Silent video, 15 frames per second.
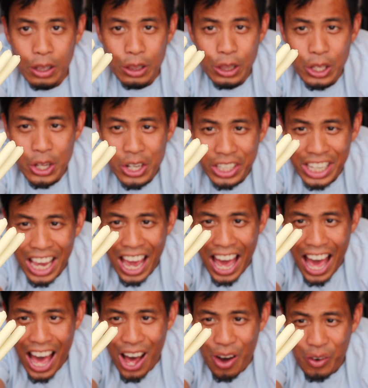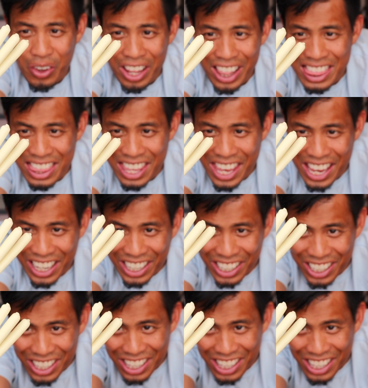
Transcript: Look how thick